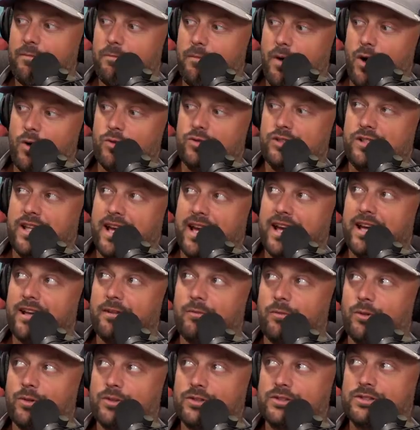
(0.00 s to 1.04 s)
most
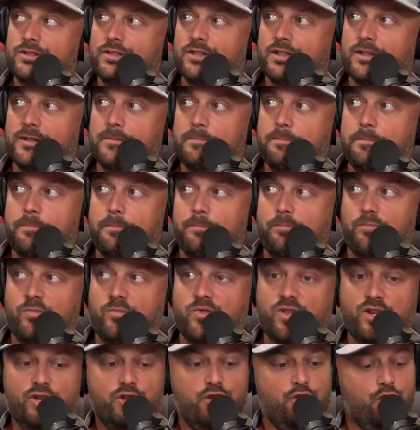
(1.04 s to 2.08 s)
animals,
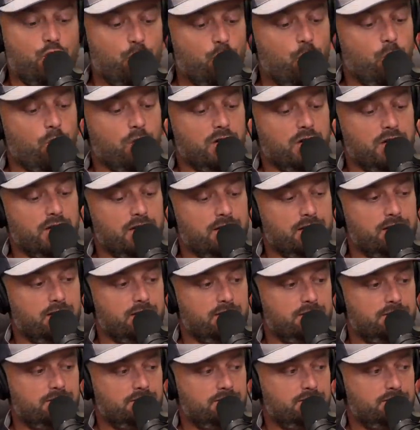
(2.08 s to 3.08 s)
you would